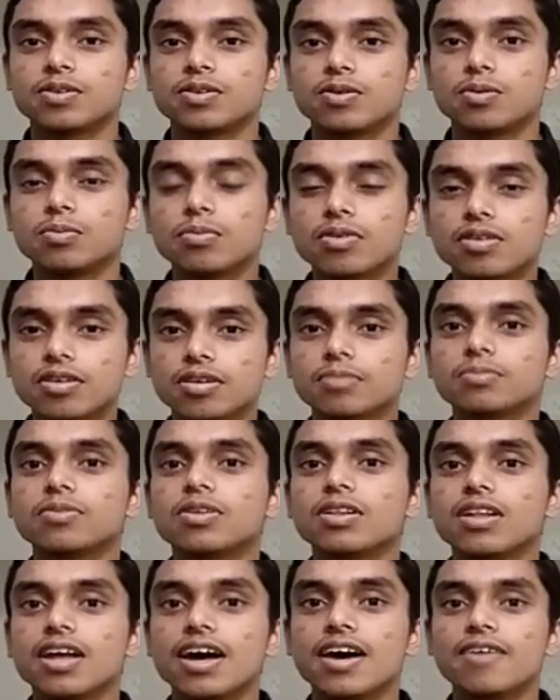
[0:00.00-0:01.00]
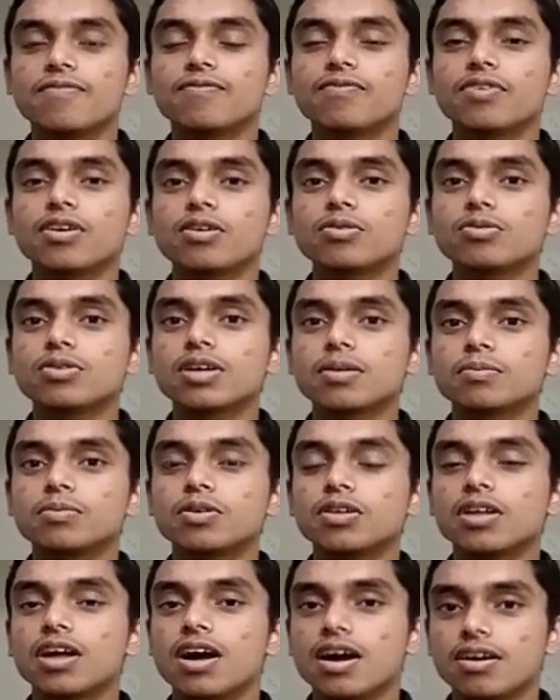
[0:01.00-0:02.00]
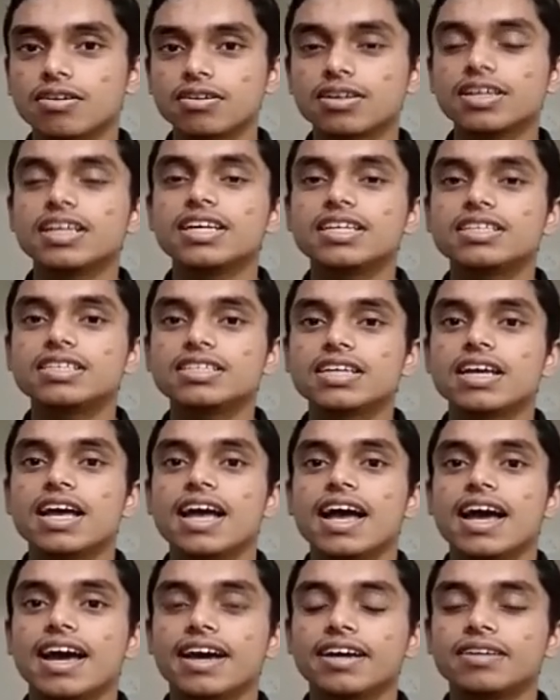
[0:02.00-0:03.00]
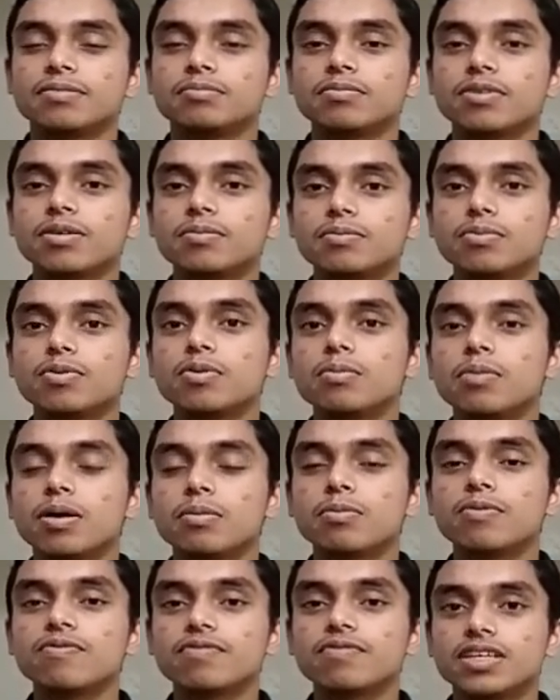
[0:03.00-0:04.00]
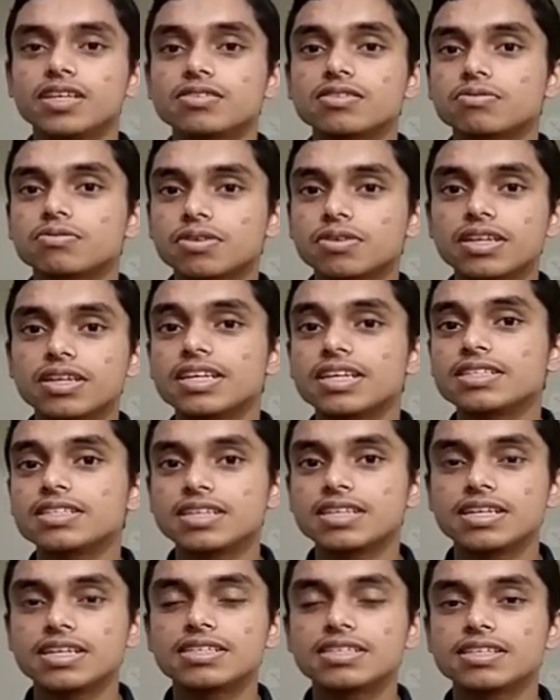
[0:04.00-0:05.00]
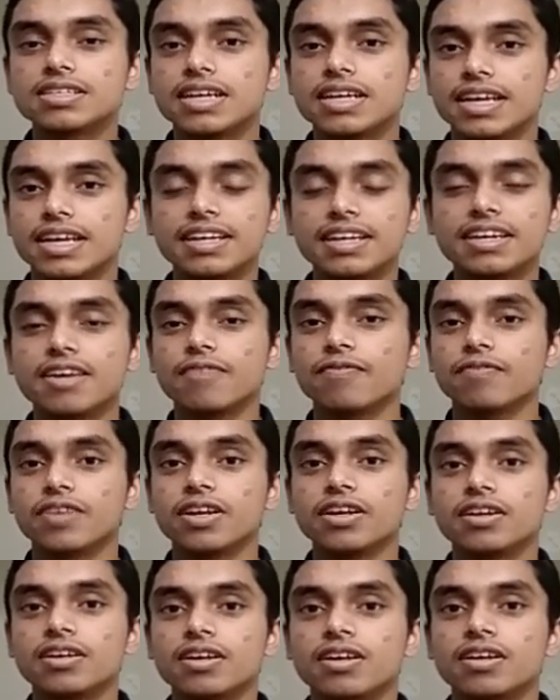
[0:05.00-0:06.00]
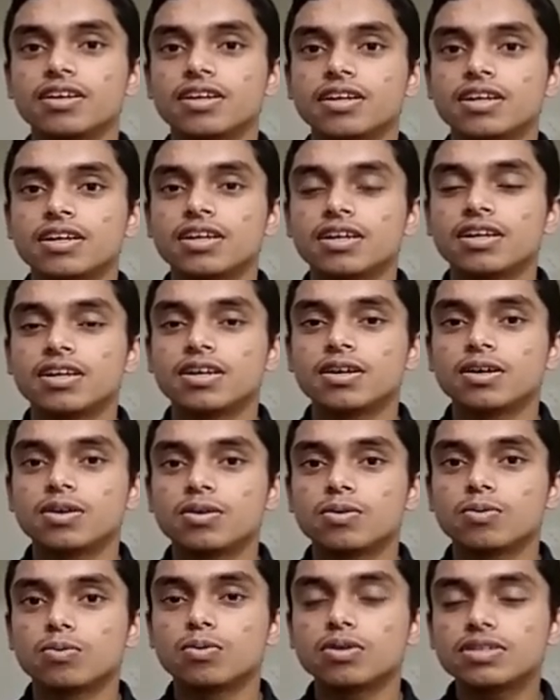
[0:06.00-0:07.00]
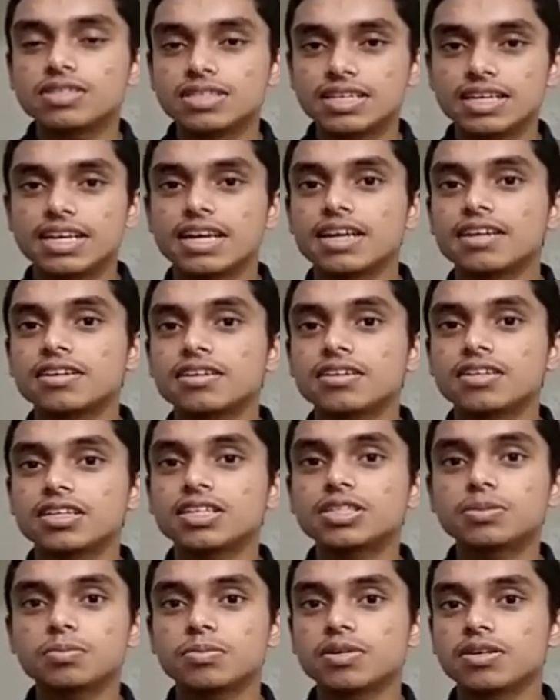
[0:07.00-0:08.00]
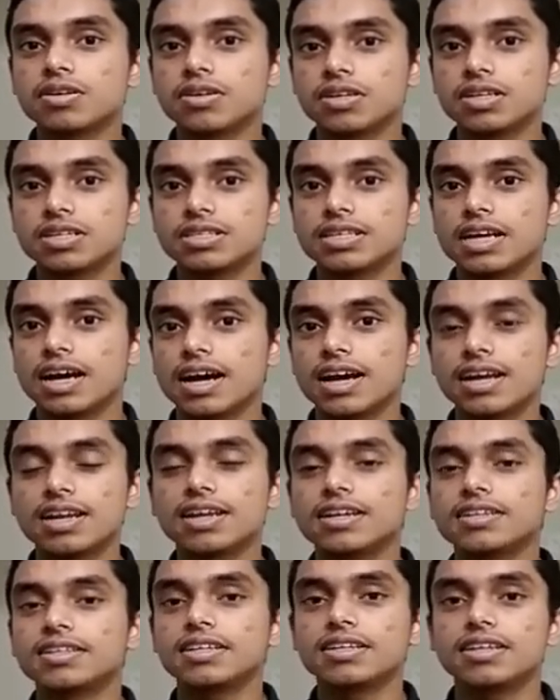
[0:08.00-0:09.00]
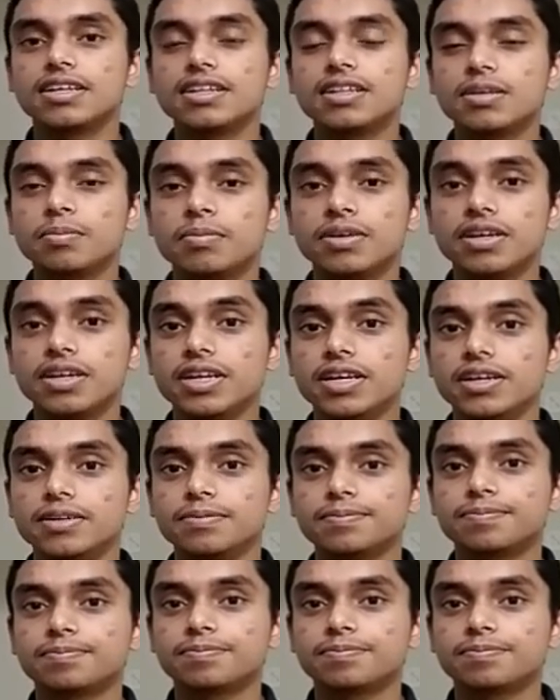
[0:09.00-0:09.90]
Umar Abdullah and Farooq Abdullah are released and Mahbooba Mufti's release is indefinite, once again Kashmir is highlighted in the media.